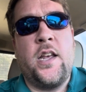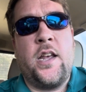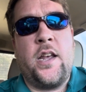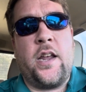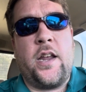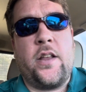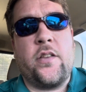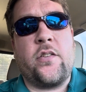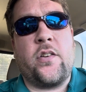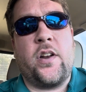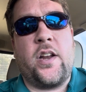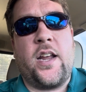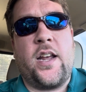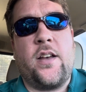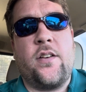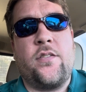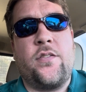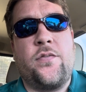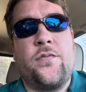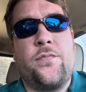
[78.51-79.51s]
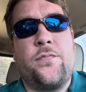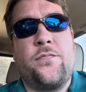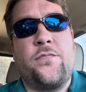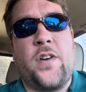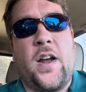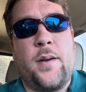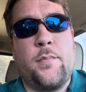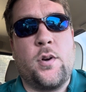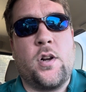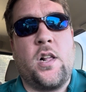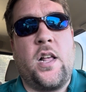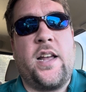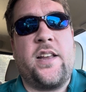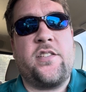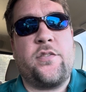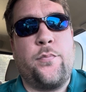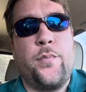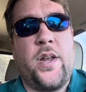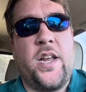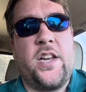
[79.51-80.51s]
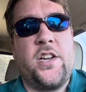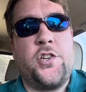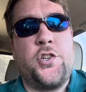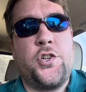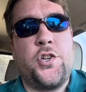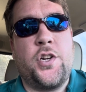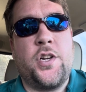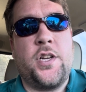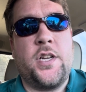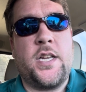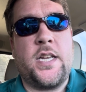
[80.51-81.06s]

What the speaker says: It's going to have fiberglass mesh